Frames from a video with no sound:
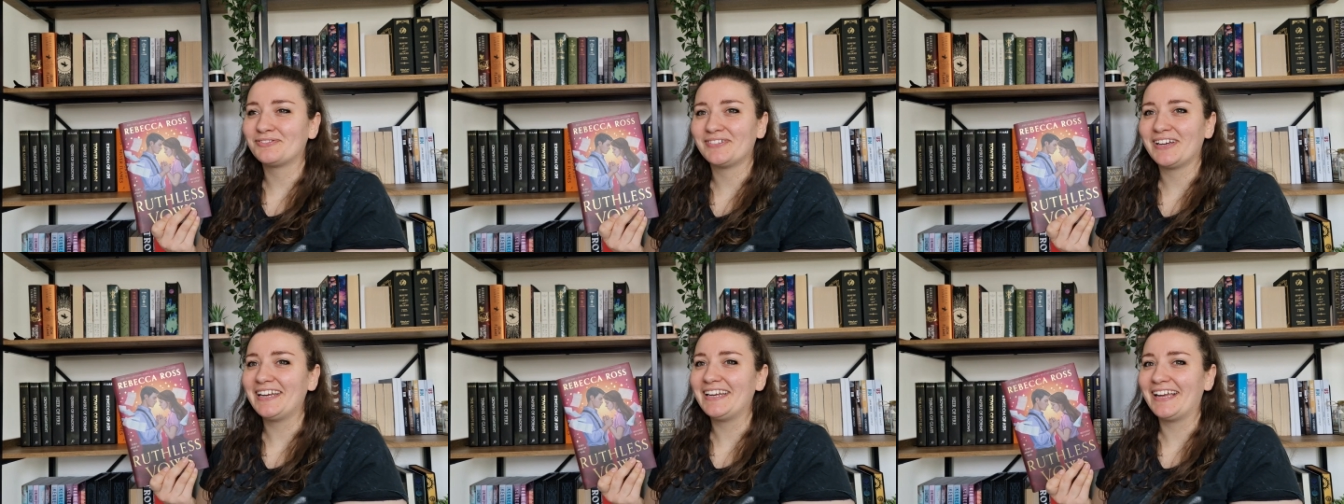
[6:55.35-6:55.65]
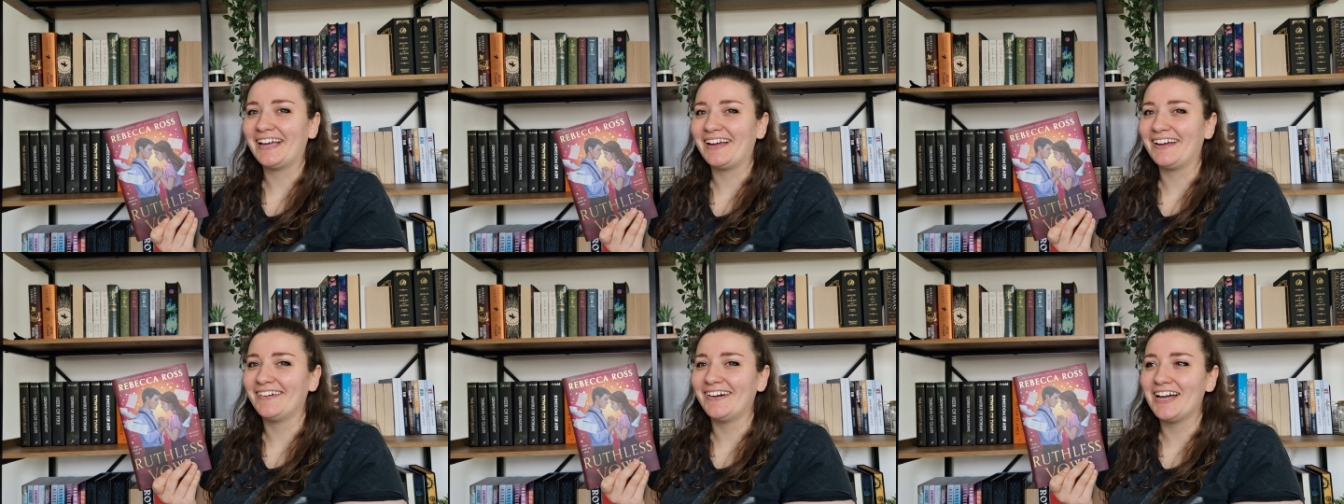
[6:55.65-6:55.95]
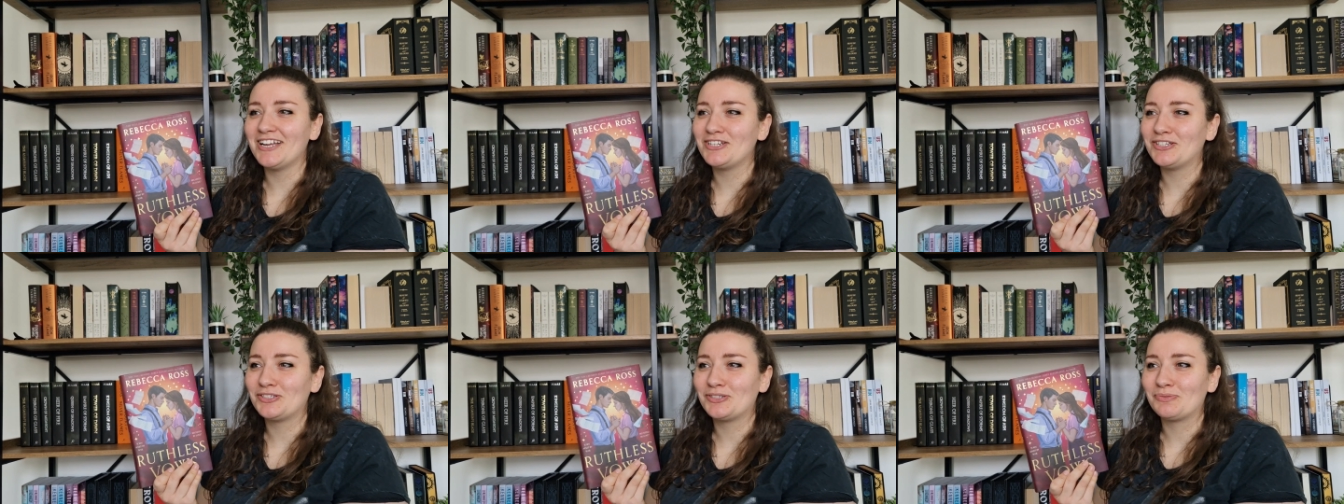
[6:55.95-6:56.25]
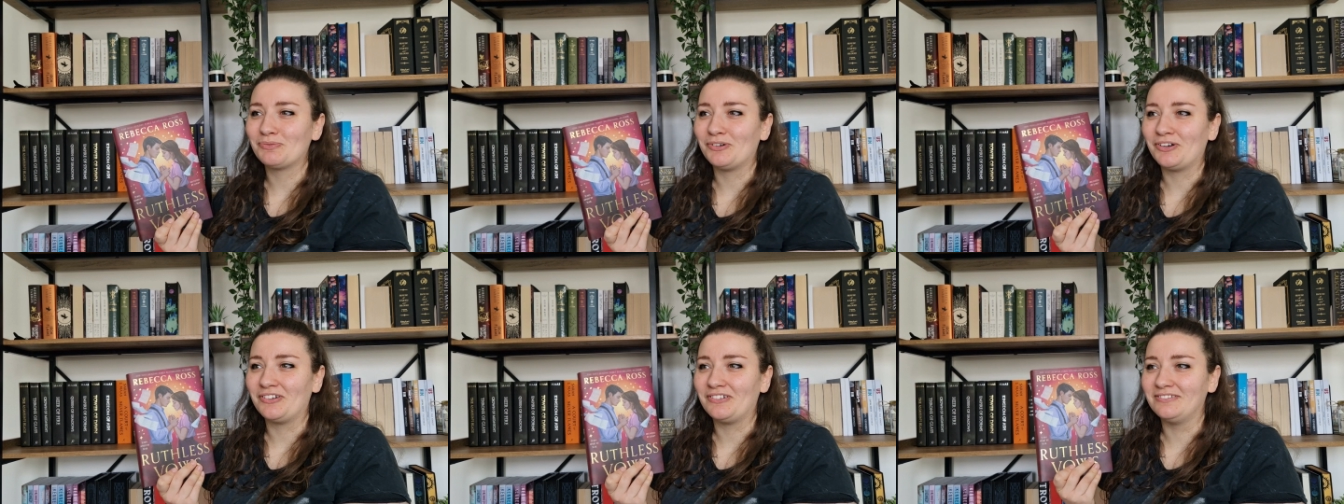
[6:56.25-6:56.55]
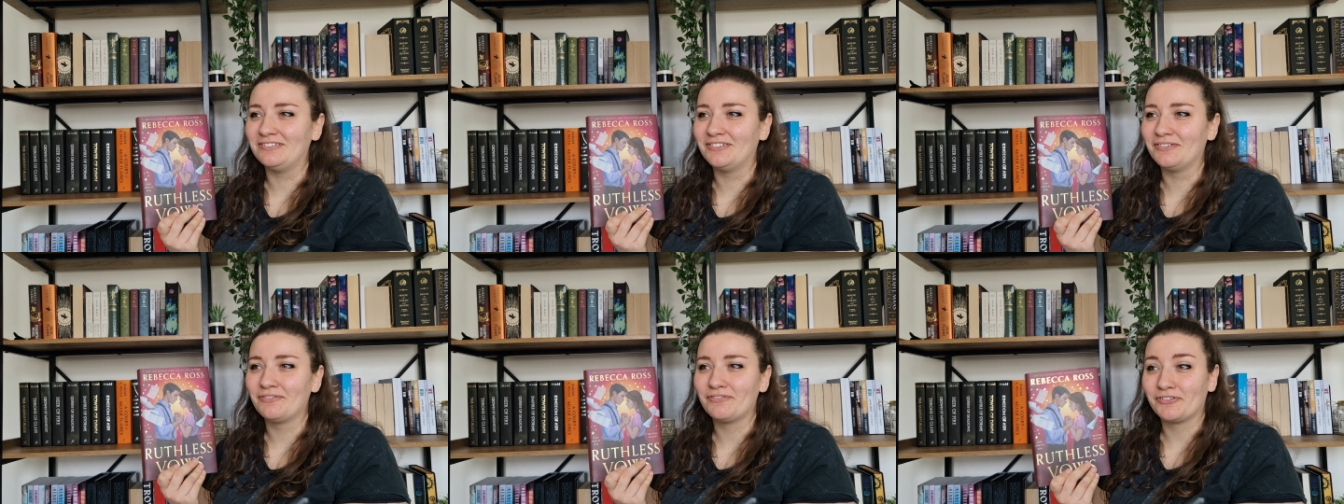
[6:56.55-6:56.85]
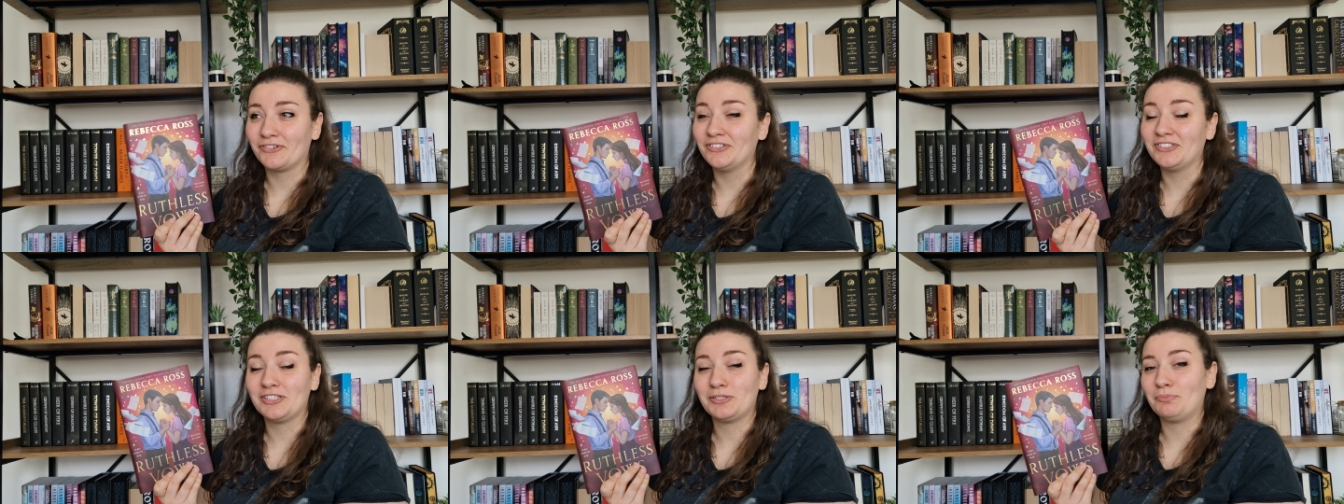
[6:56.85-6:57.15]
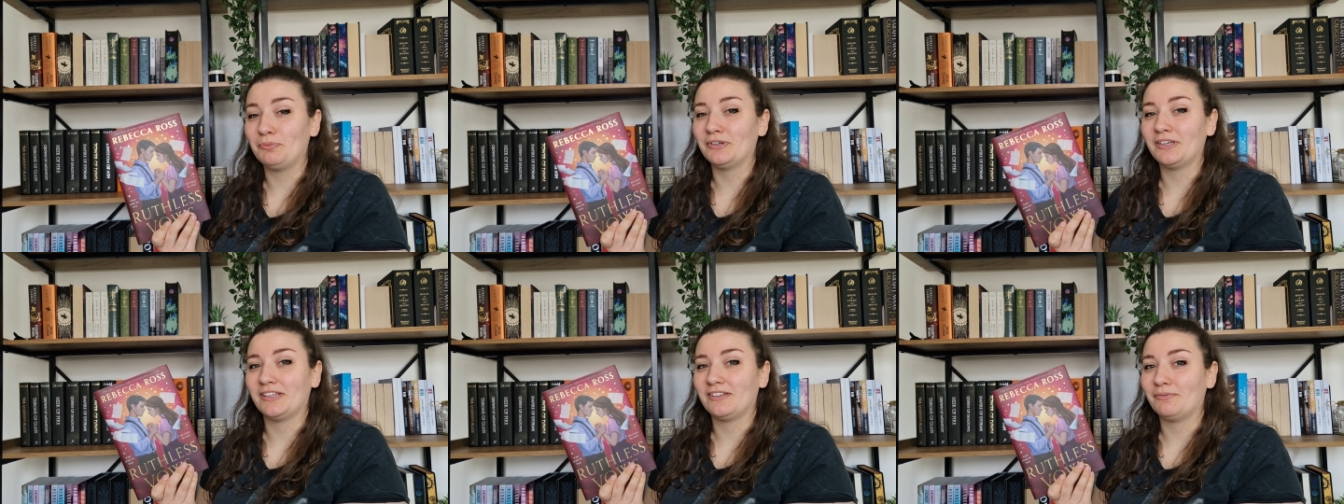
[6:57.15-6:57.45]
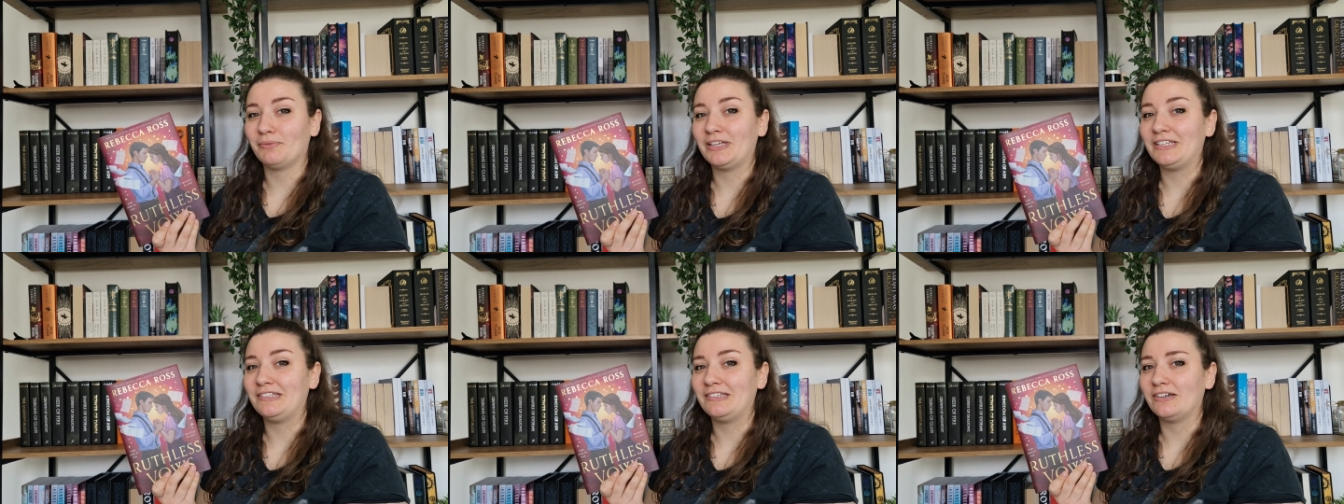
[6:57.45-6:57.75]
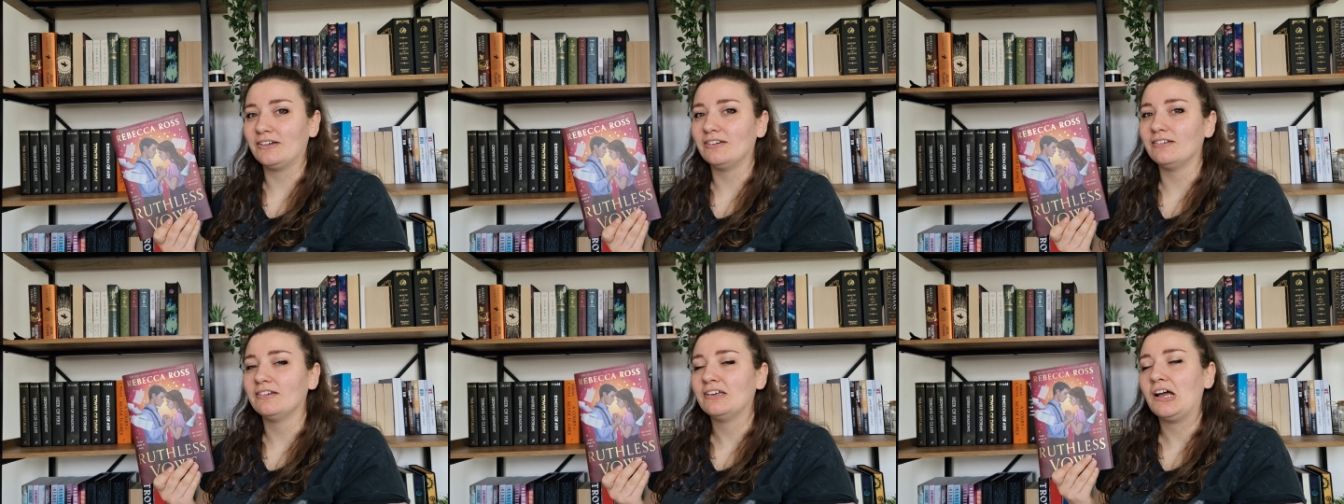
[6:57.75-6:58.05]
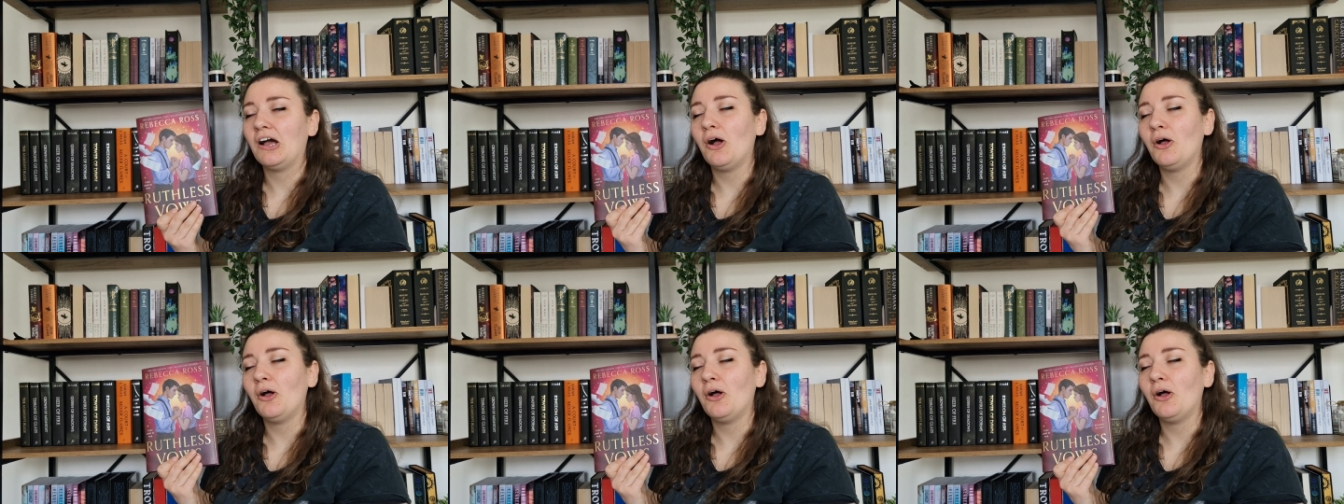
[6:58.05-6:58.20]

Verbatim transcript: right now I just want to throw this book at the window.